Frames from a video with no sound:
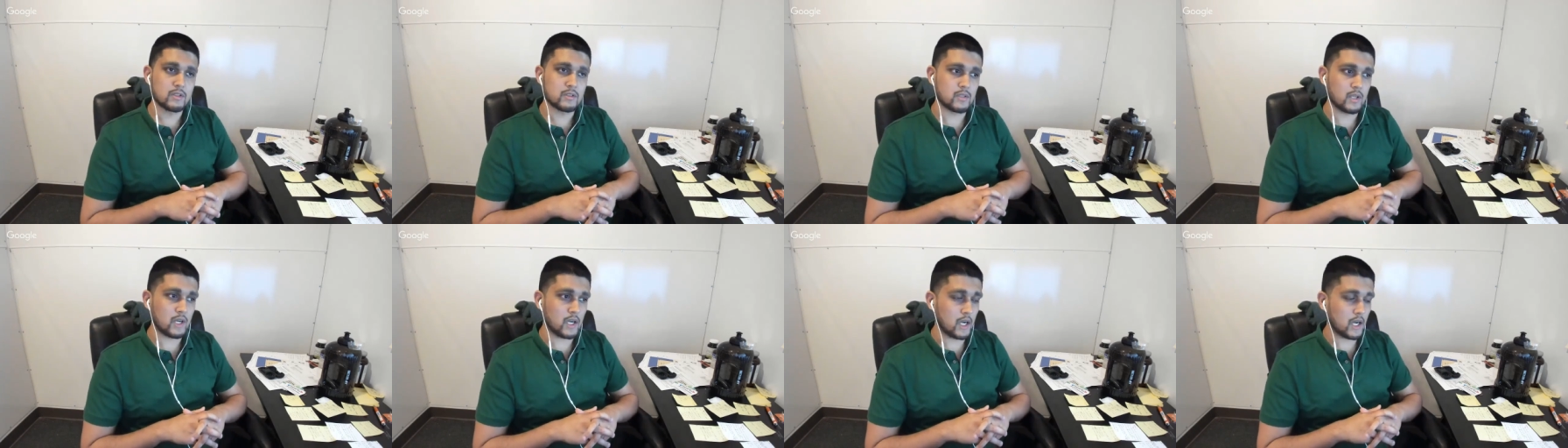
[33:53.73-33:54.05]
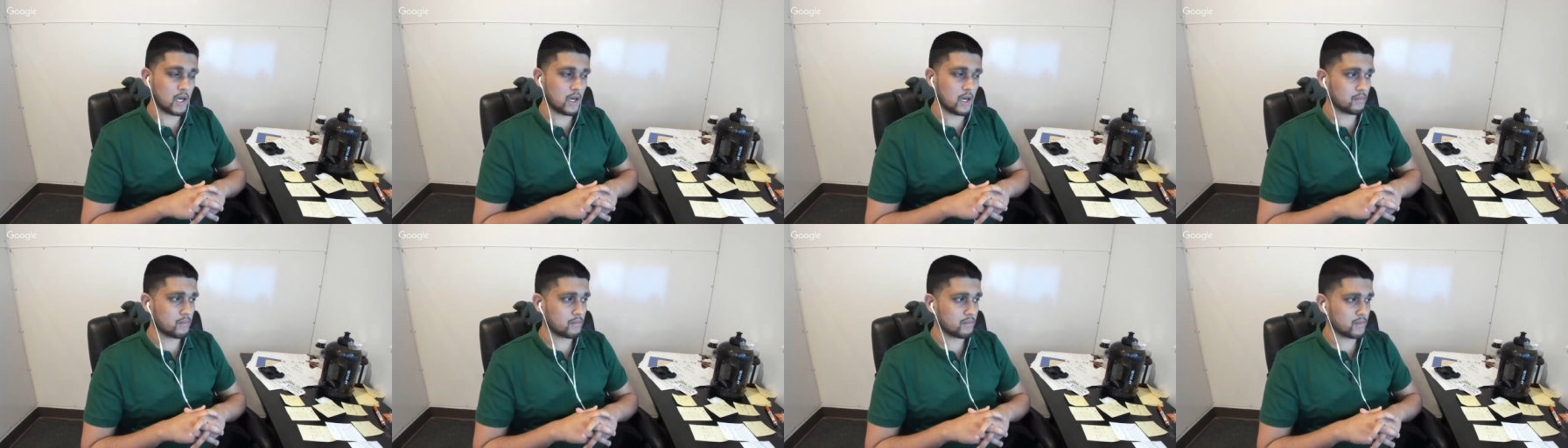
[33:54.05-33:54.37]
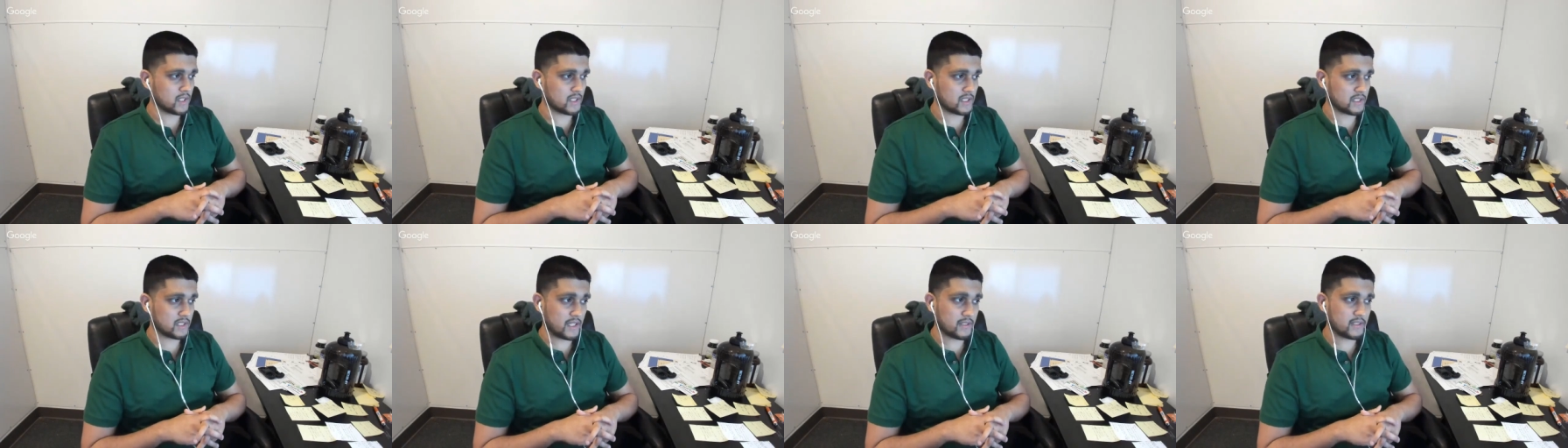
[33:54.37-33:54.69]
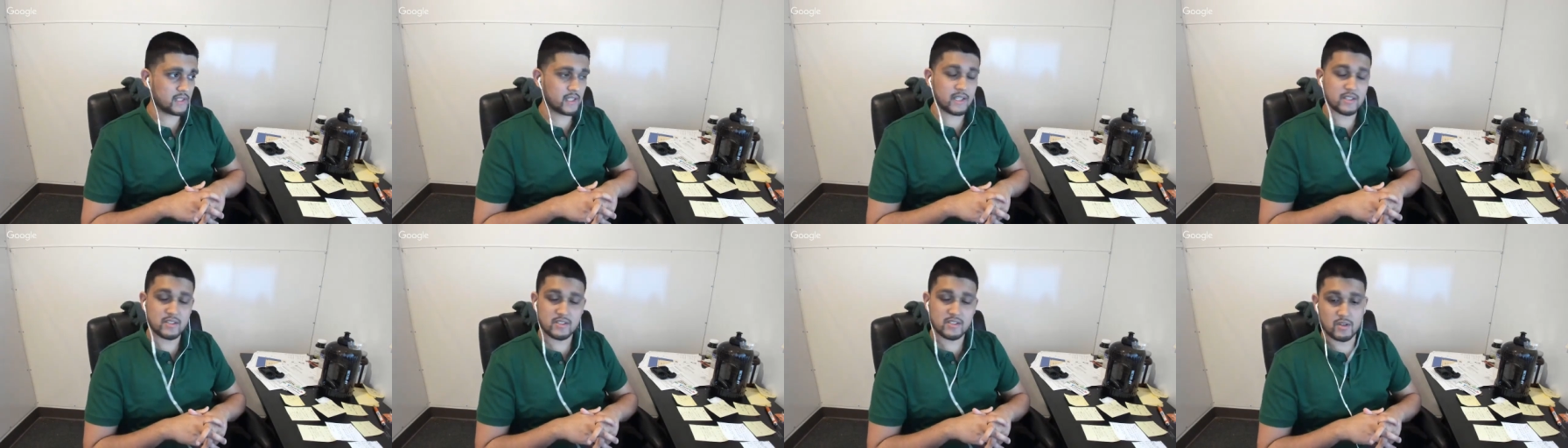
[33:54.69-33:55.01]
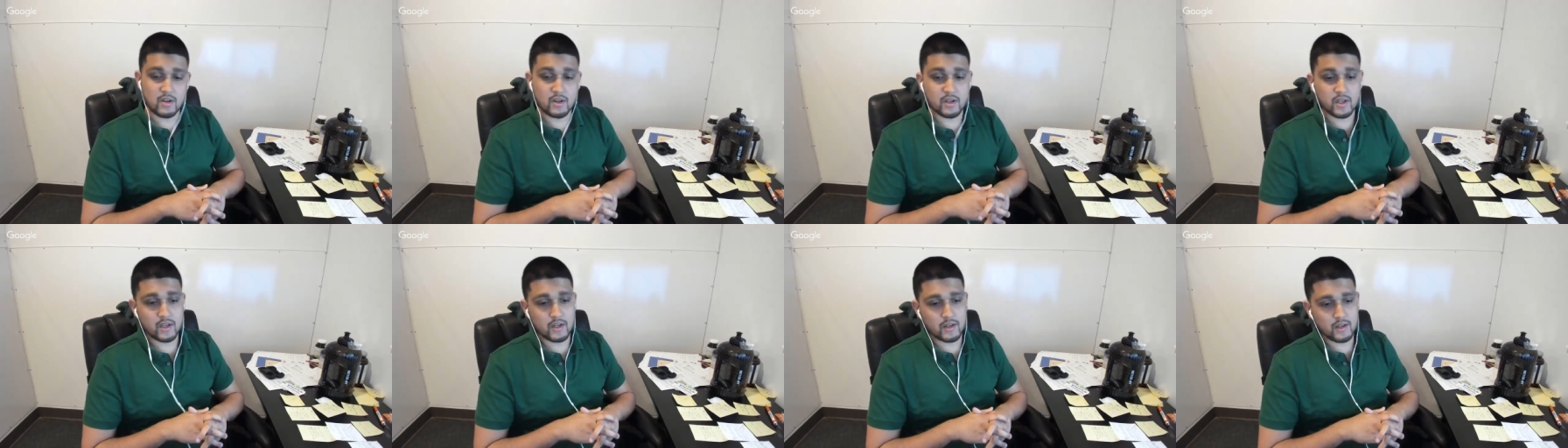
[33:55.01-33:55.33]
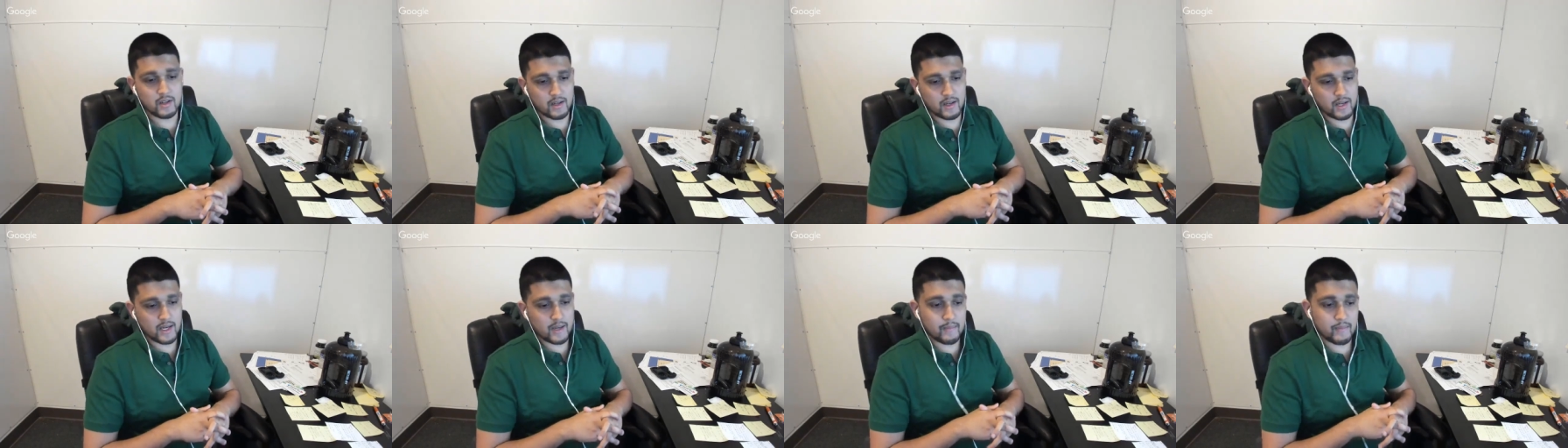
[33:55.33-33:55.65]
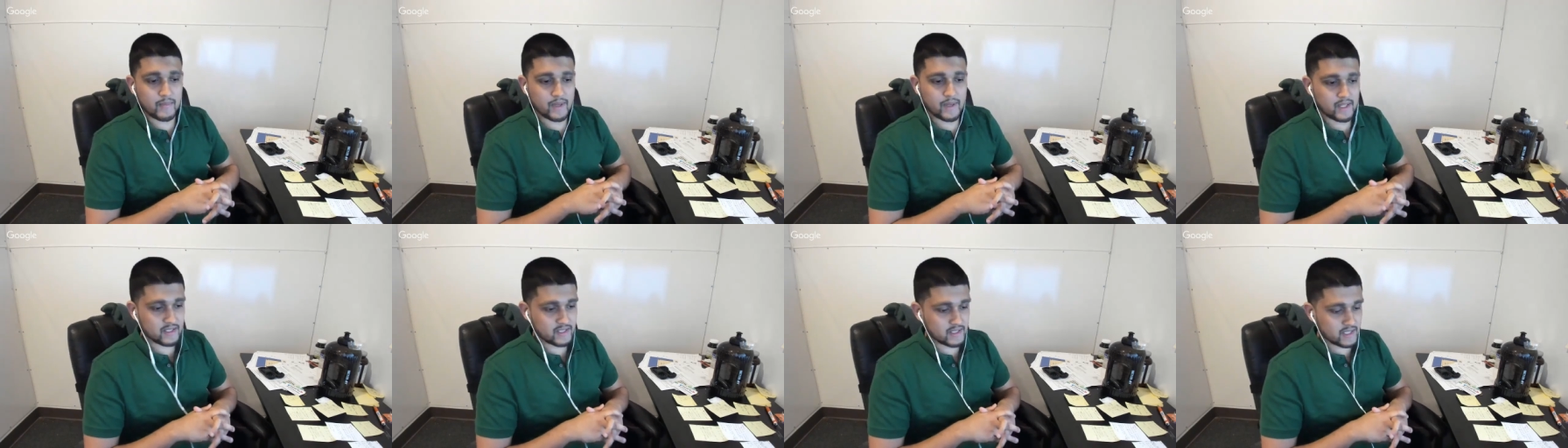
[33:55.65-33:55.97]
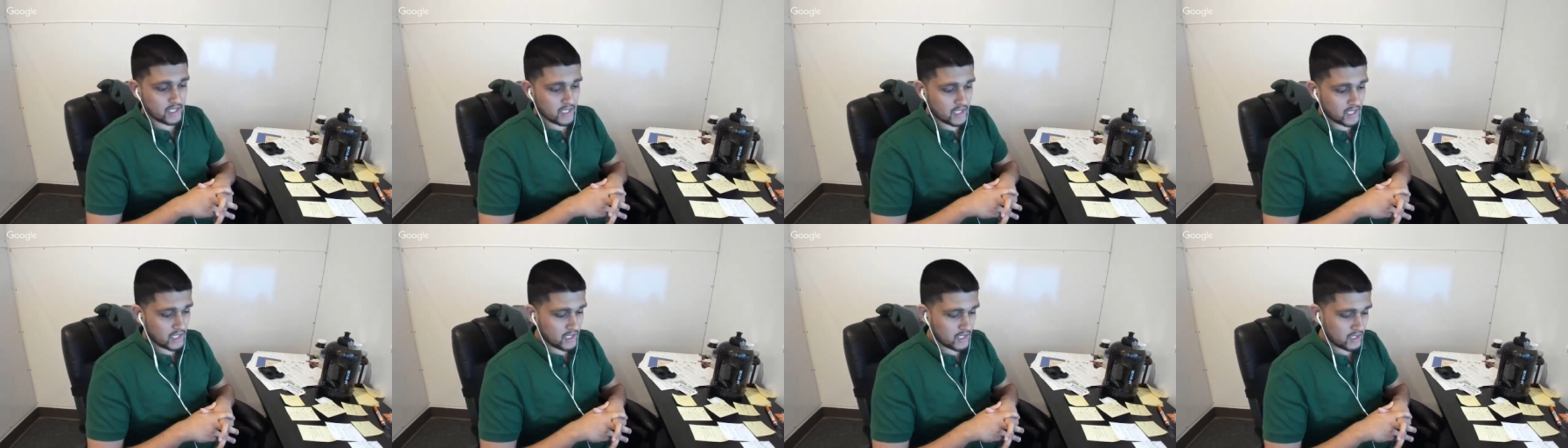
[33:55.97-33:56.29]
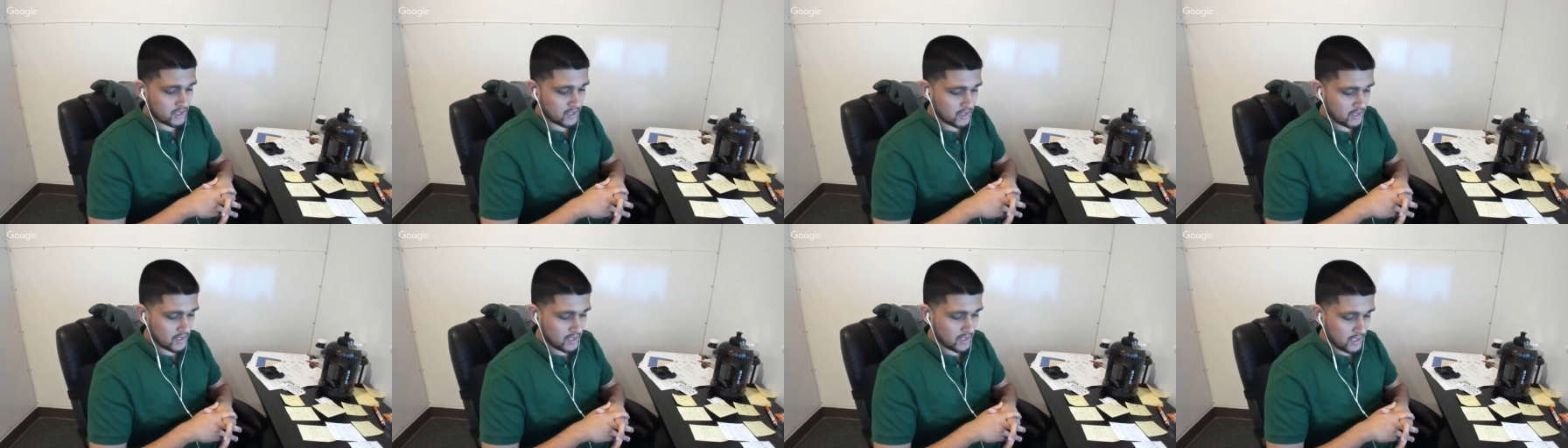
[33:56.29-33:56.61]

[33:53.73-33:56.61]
um, does it take to get started, I'm gonna say